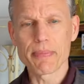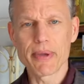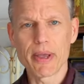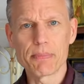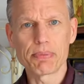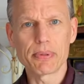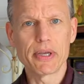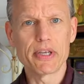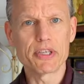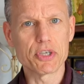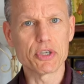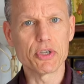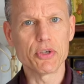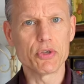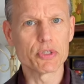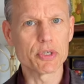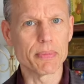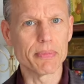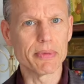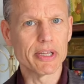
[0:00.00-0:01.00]
the main place you
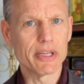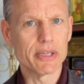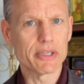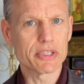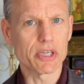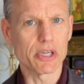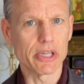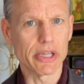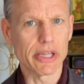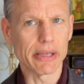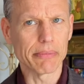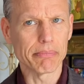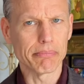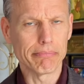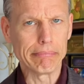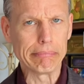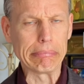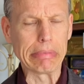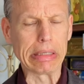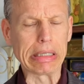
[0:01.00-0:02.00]
use it medicinally.
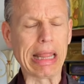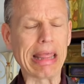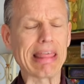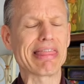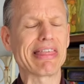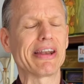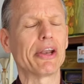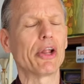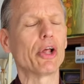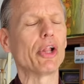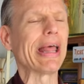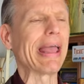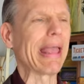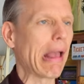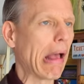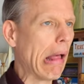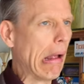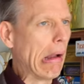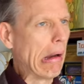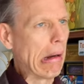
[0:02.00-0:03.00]
Medicinally.
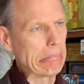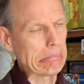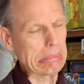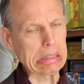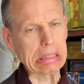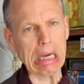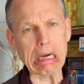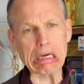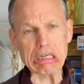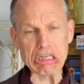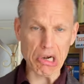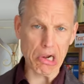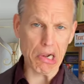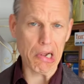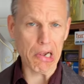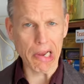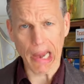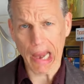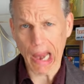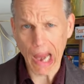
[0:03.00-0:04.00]

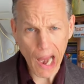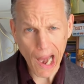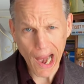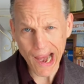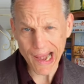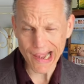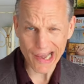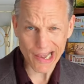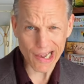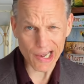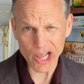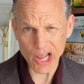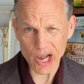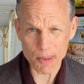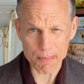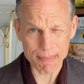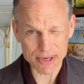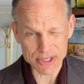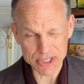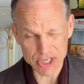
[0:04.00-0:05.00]
Medicinally. I need a
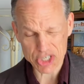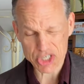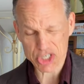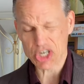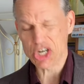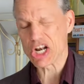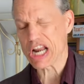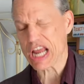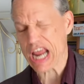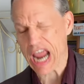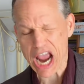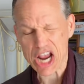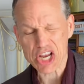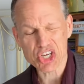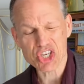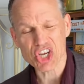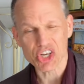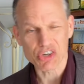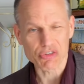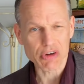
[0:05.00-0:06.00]
little medicinal
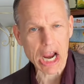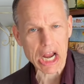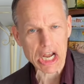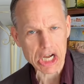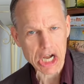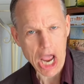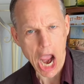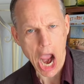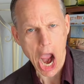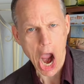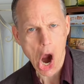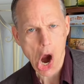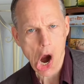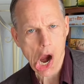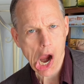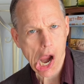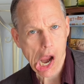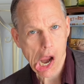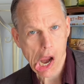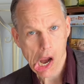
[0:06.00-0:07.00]
action right now
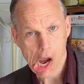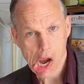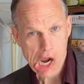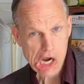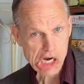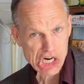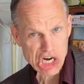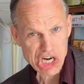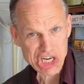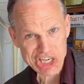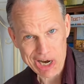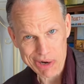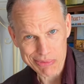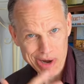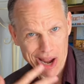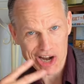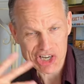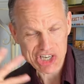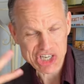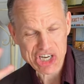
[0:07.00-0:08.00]
because I'm
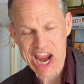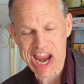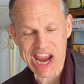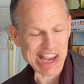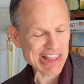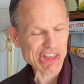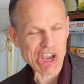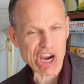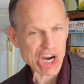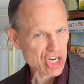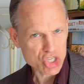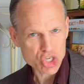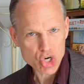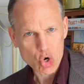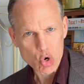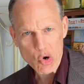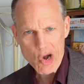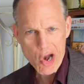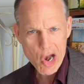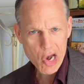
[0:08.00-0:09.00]
not saying things
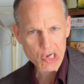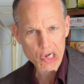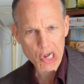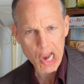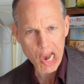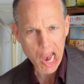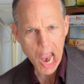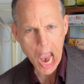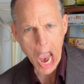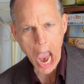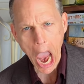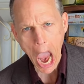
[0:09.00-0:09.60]
correctly.